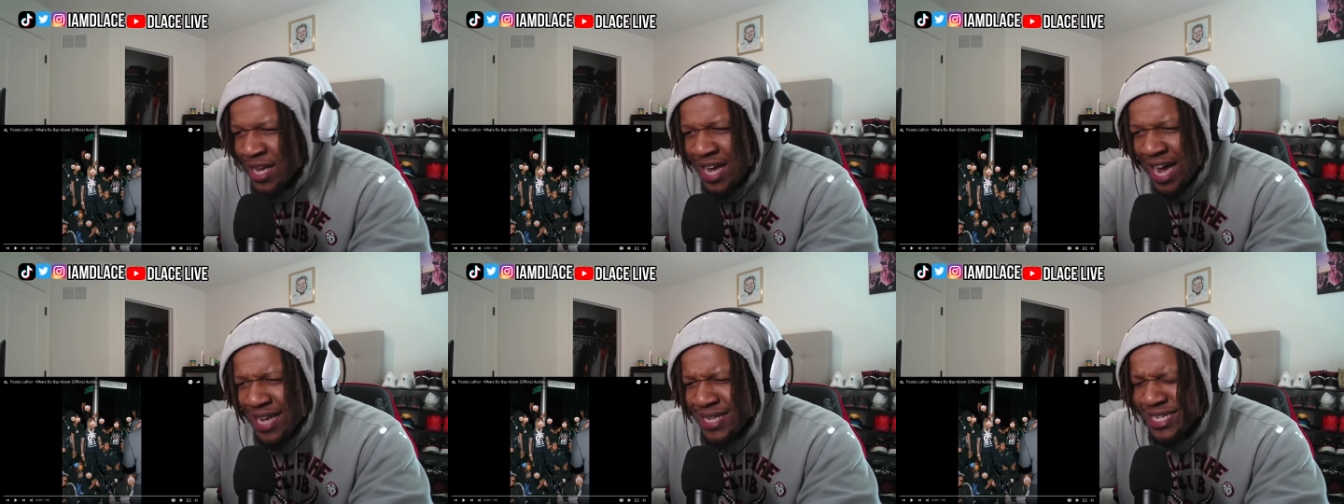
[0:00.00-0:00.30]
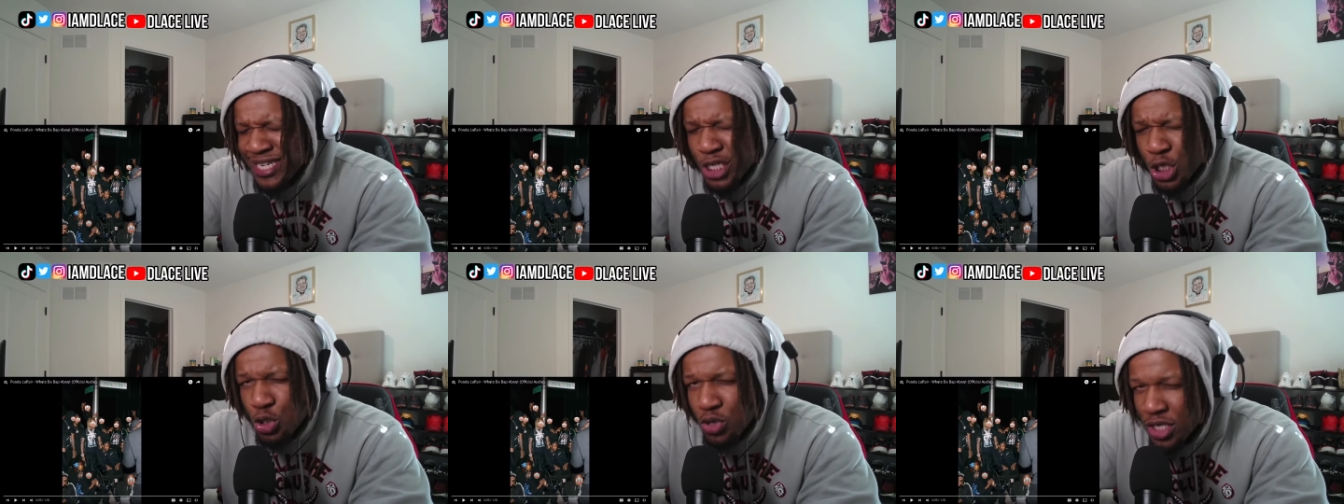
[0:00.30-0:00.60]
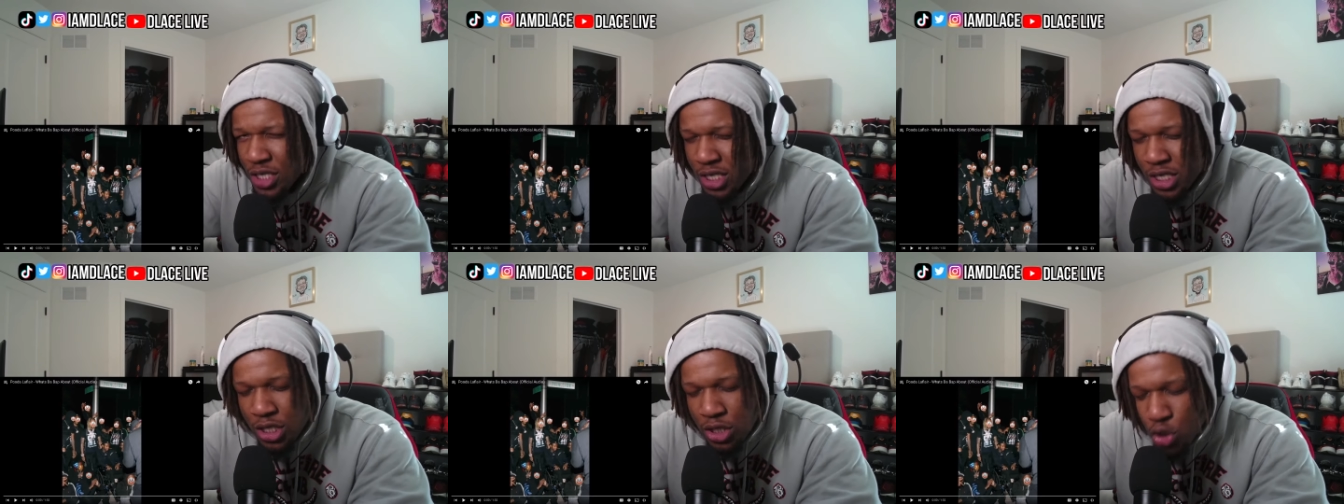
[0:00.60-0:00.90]
I seen
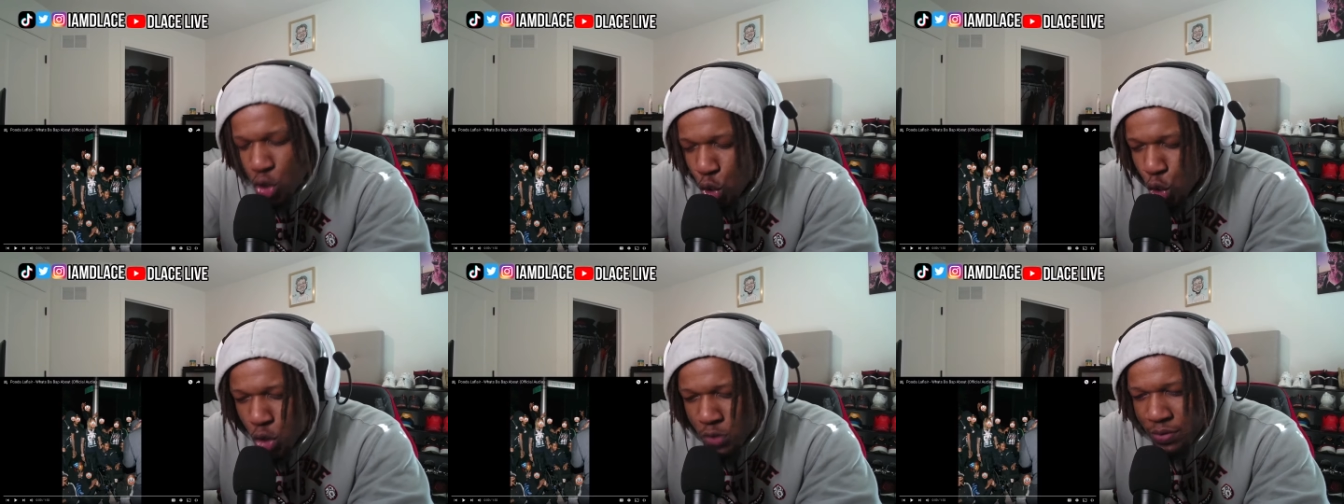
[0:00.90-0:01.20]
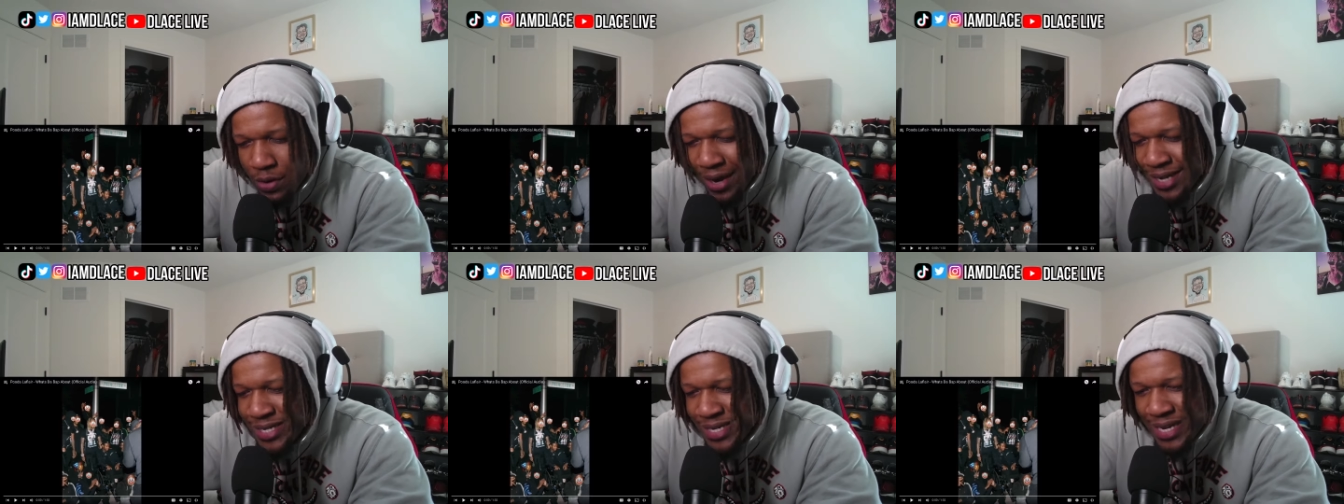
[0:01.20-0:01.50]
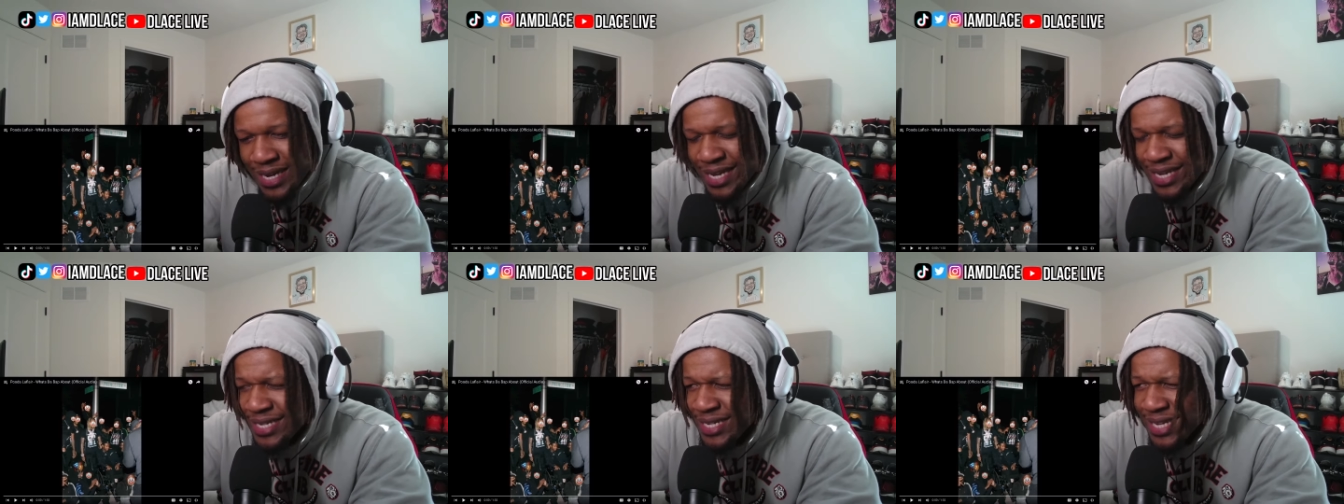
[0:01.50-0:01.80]
Trench's news, bro. I
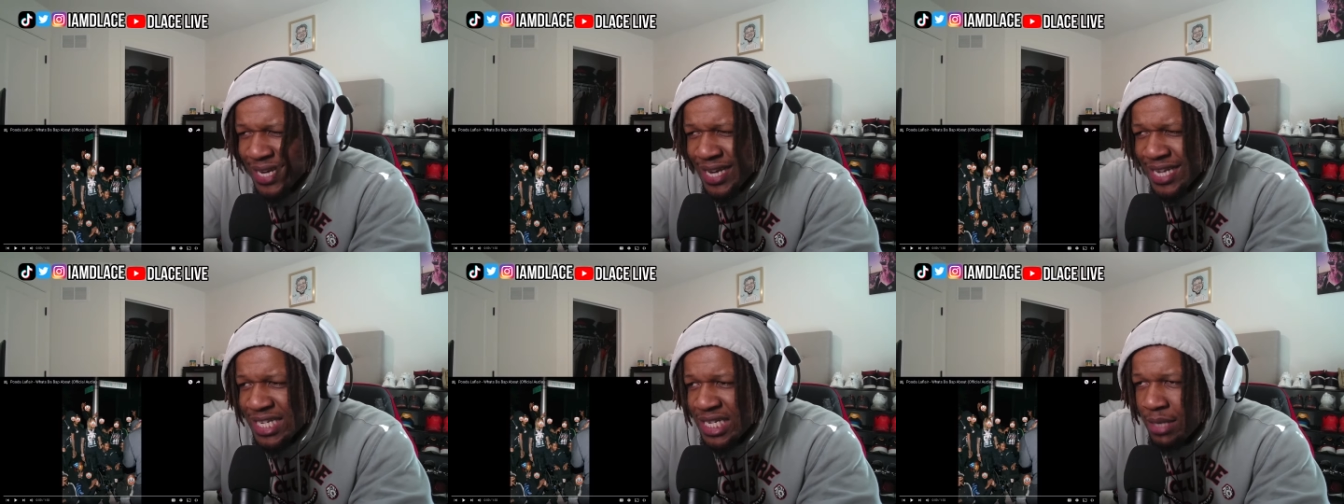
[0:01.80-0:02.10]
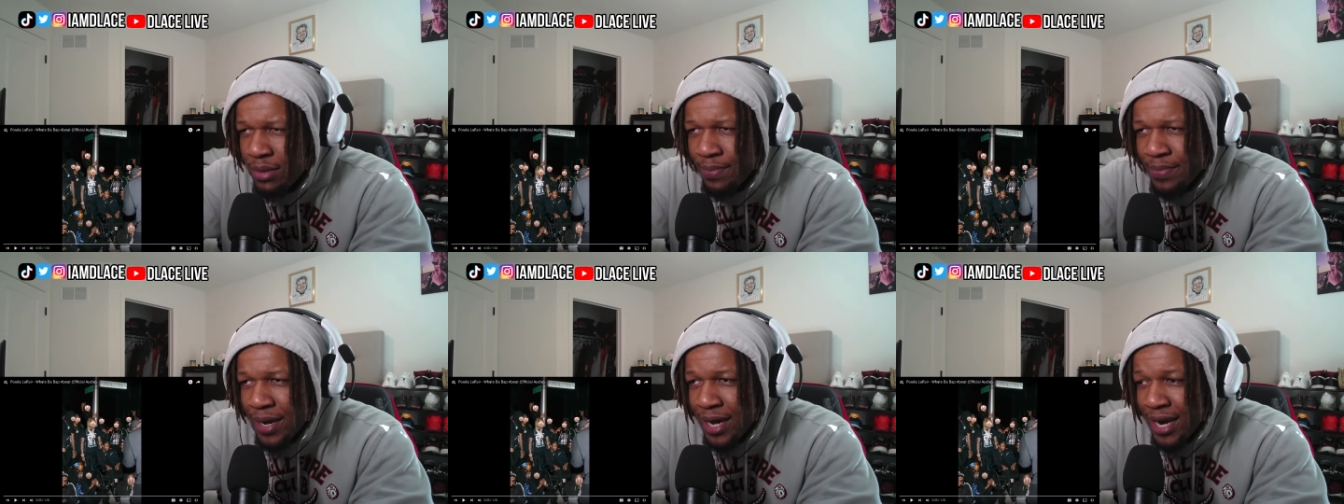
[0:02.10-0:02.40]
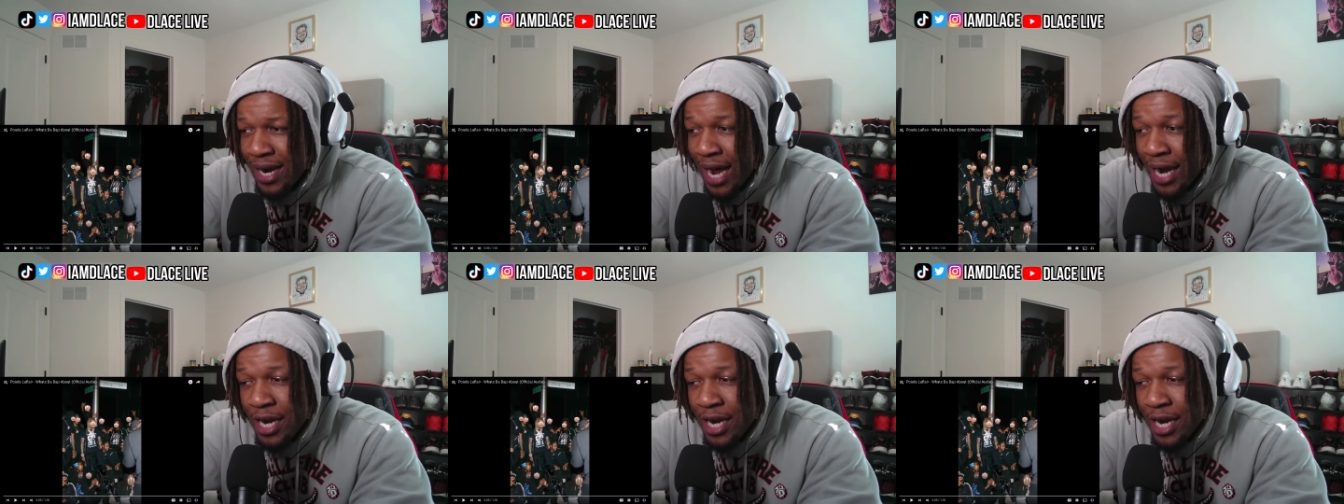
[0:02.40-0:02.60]
seen he said something about it.